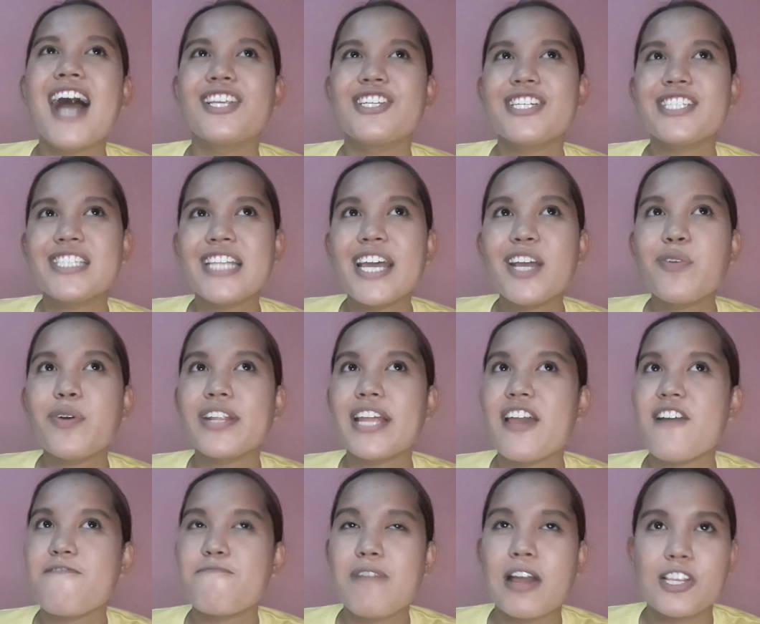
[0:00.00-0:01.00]
Just like what
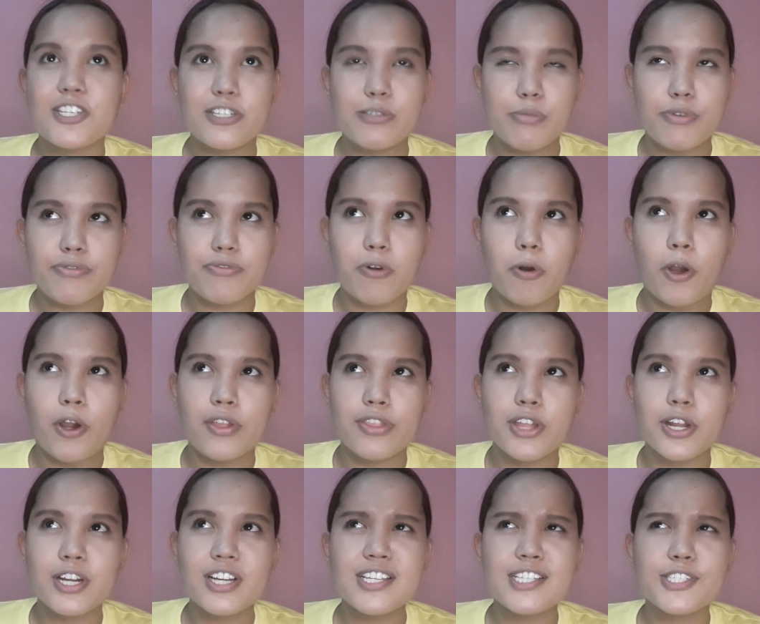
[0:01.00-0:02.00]
I have mentioned before,
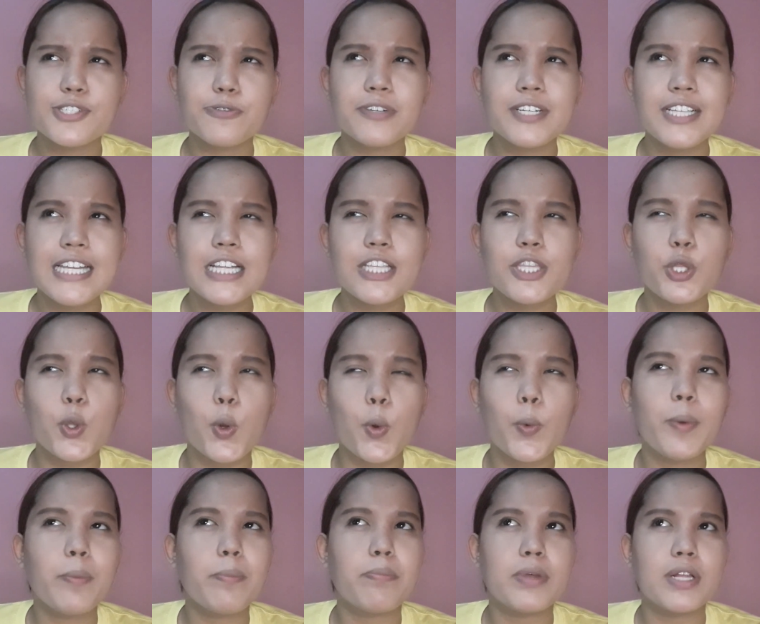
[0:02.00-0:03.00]
there is really
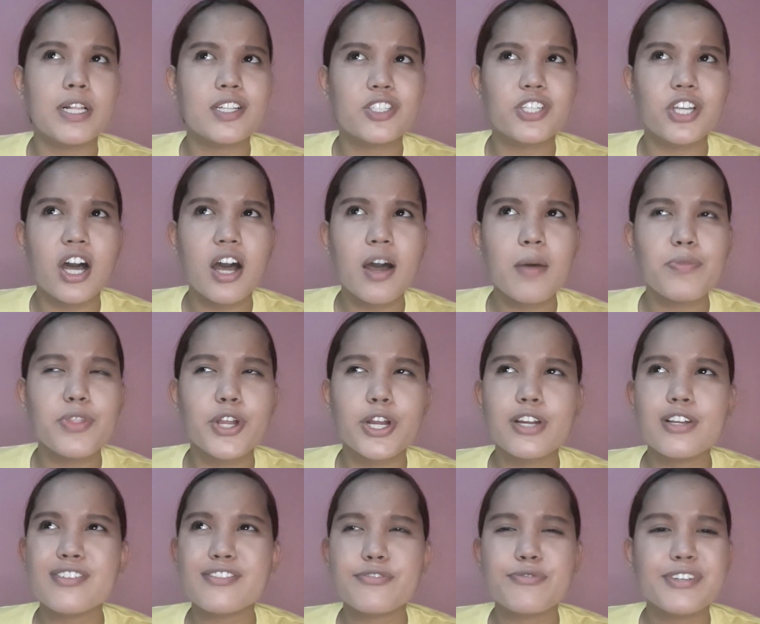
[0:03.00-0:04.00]
no build-up,
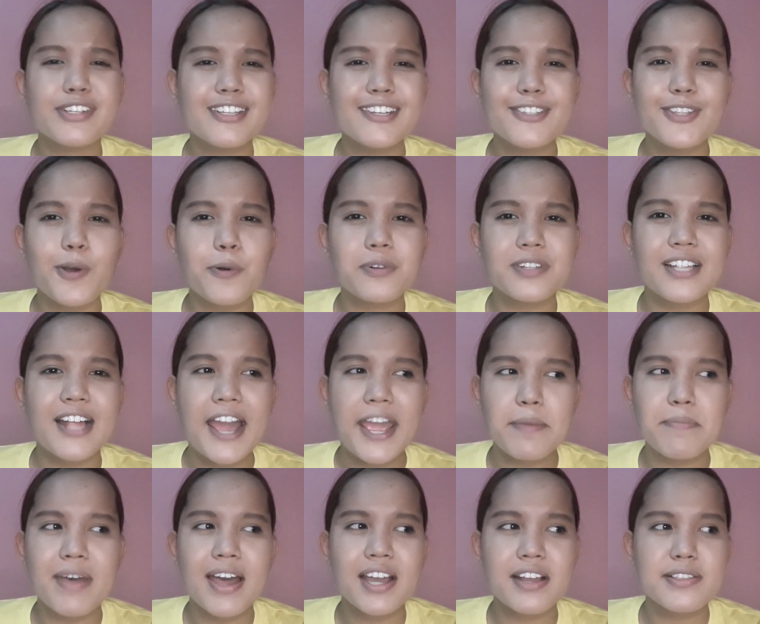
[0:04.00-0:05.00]
there is really no
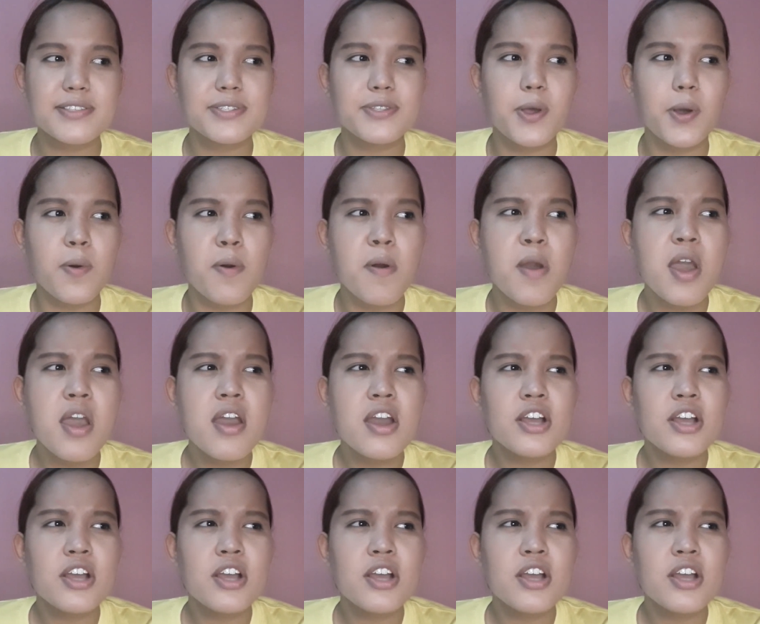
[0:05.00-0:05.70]
climax, so